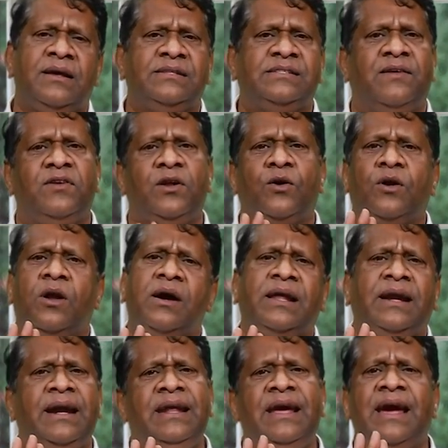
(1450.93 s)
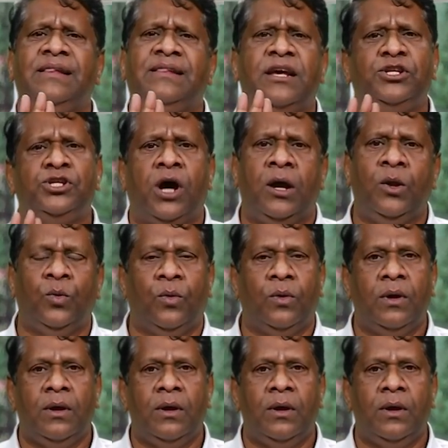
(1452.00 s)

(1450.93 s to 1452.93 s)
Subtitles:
7 o'clock ready aite chalu.